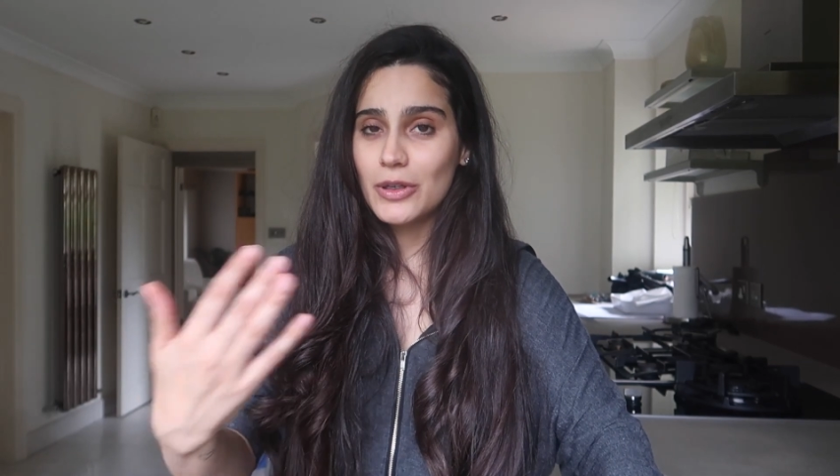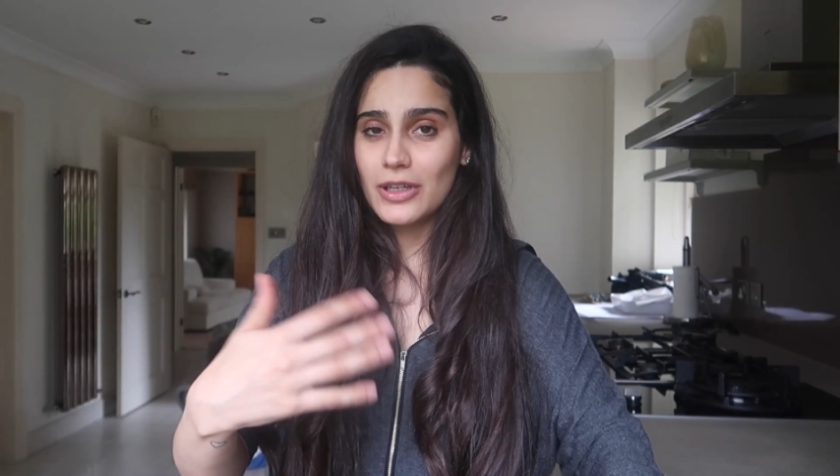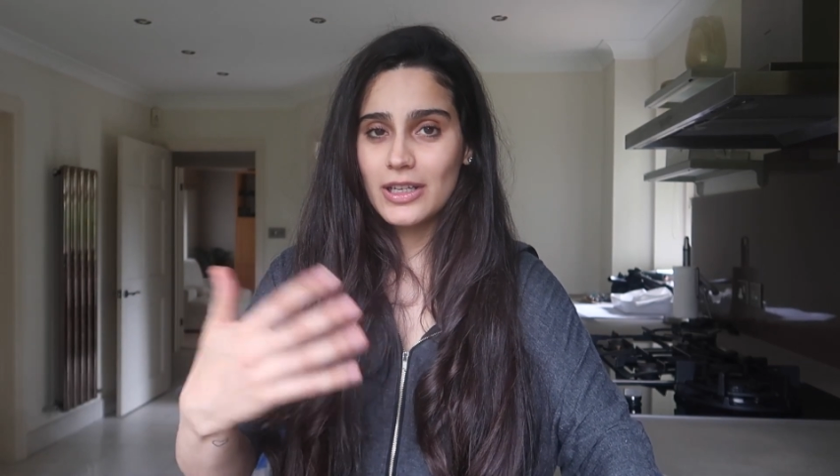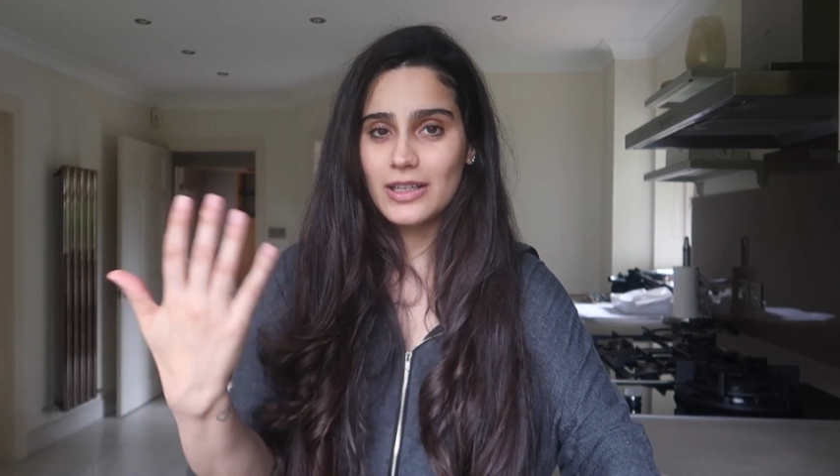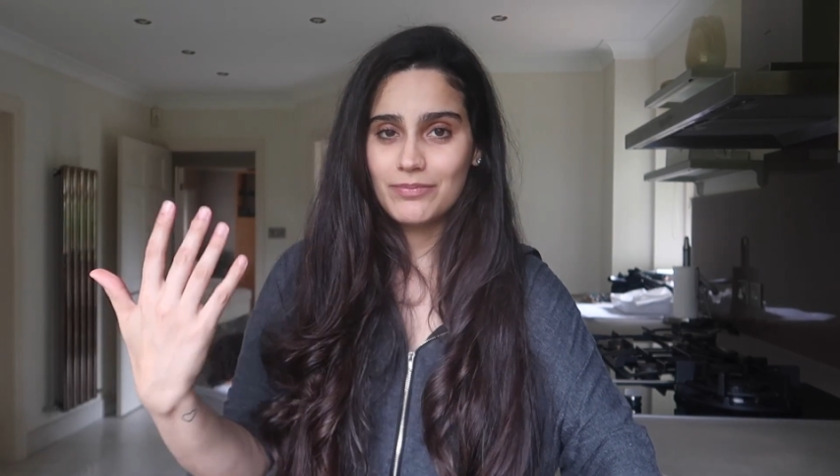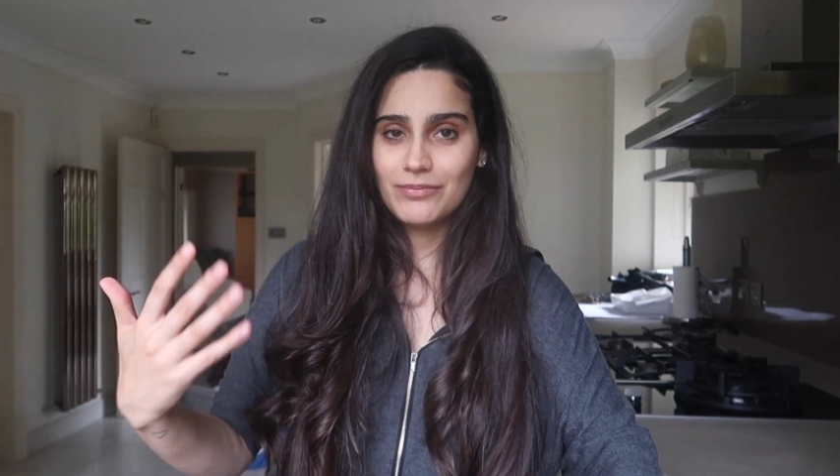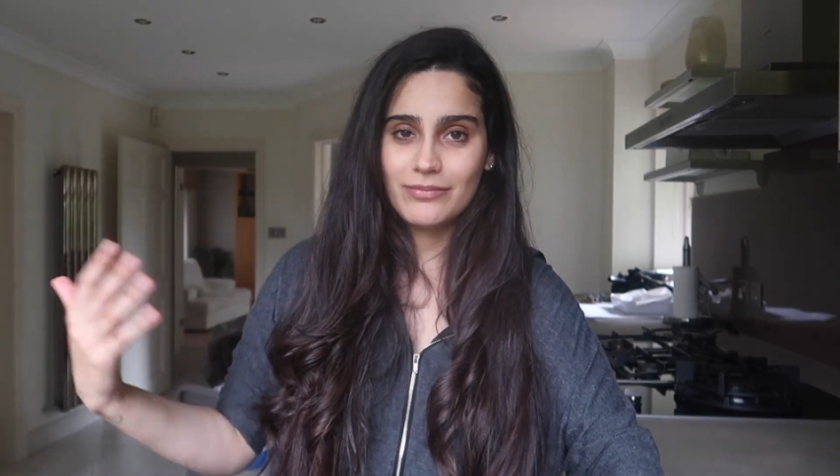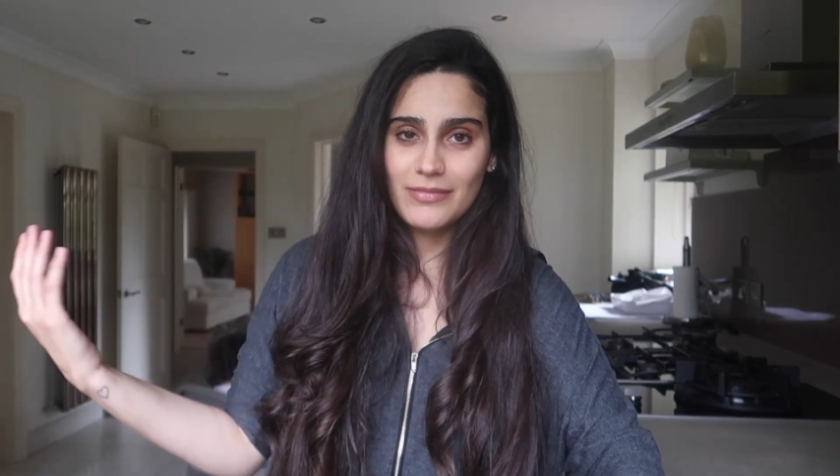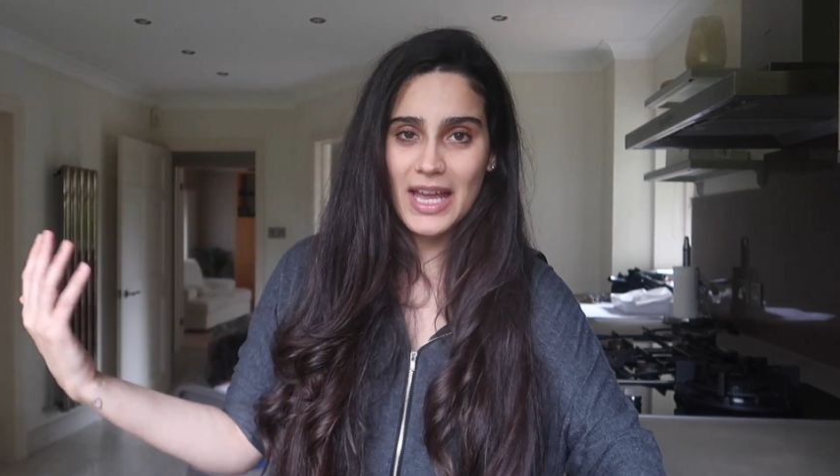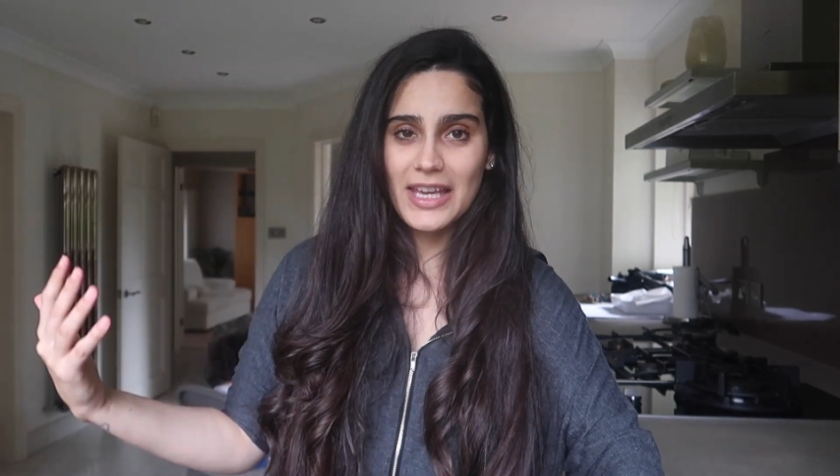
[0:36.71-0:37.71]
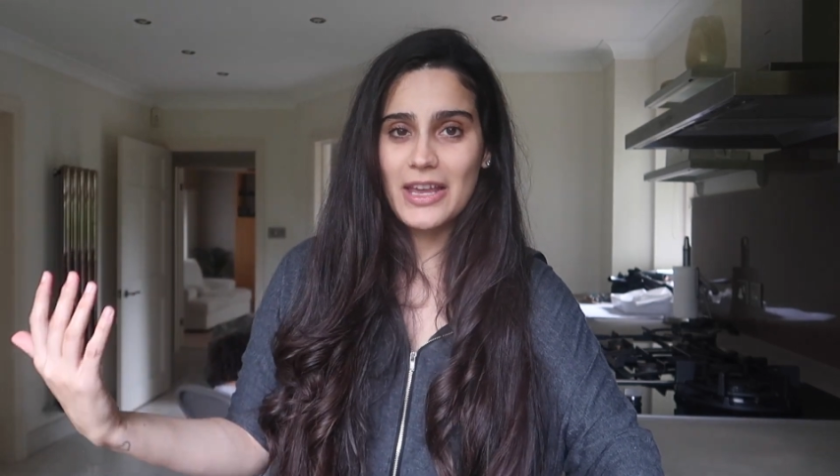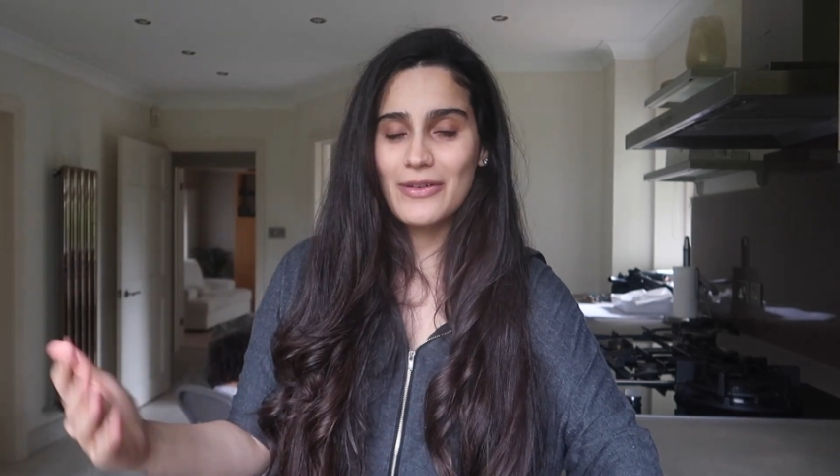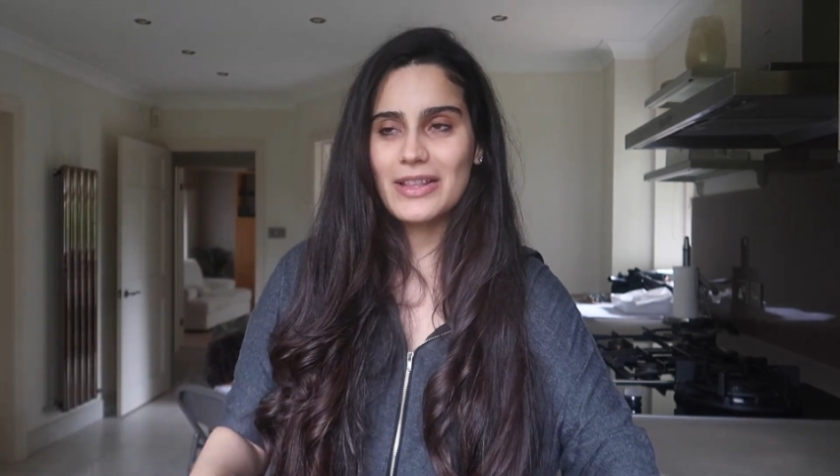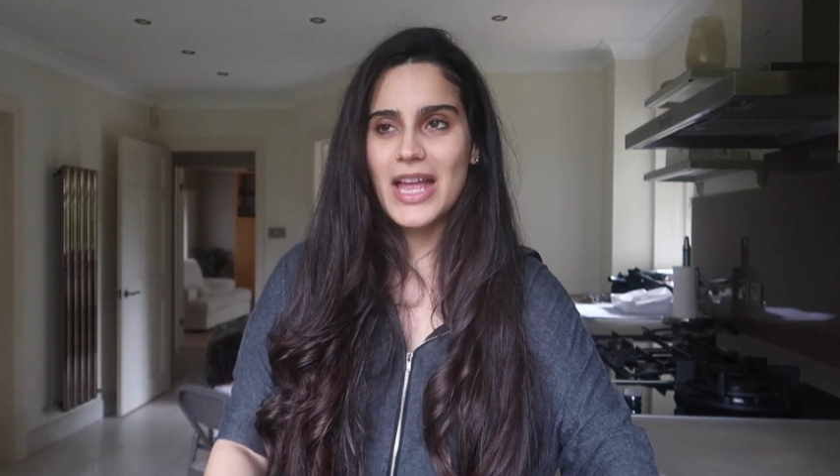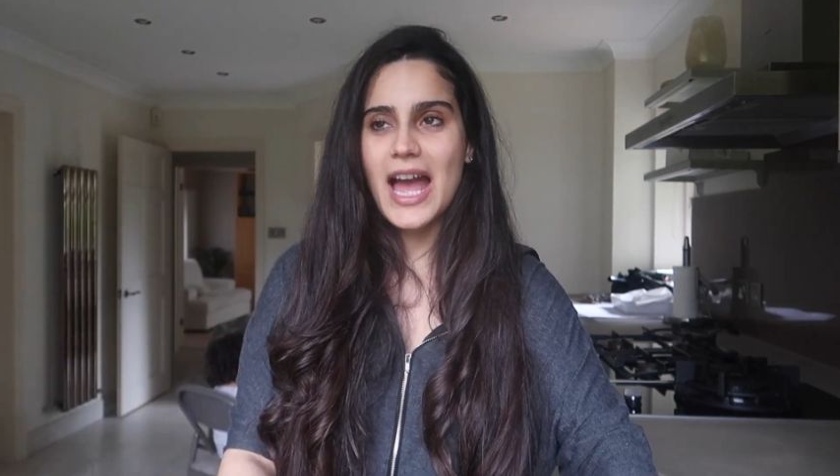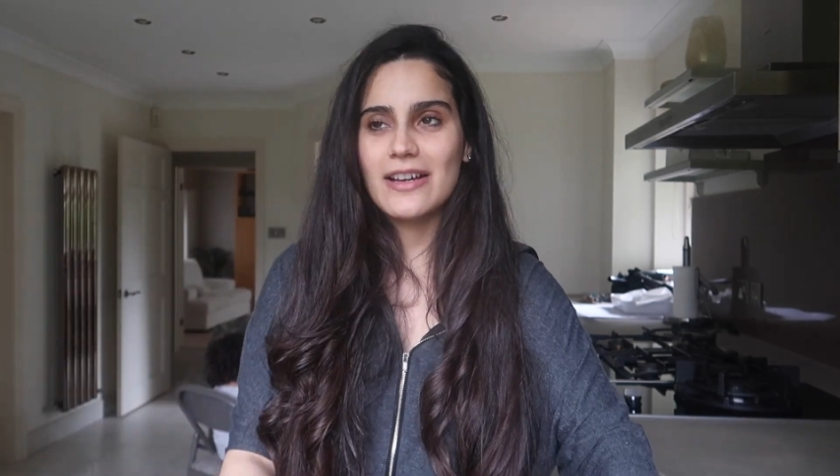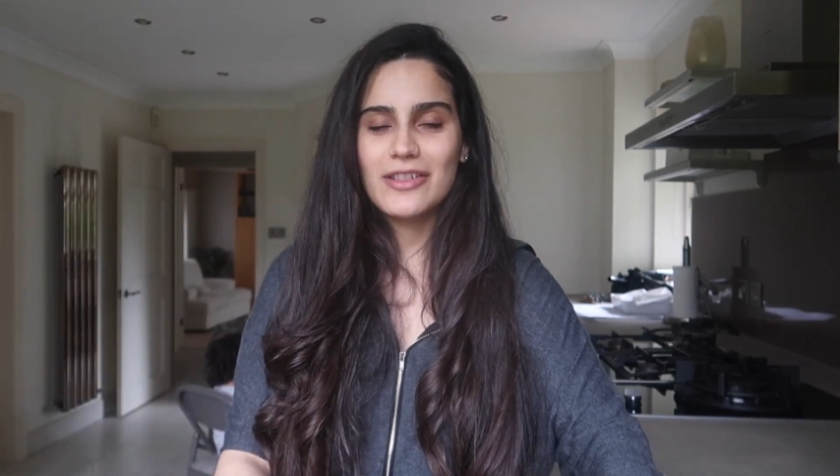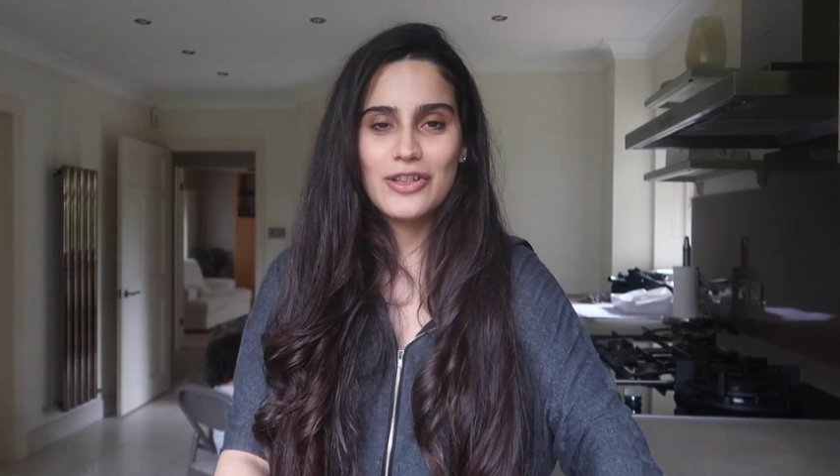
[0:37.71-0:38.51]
toddler hanging around the house.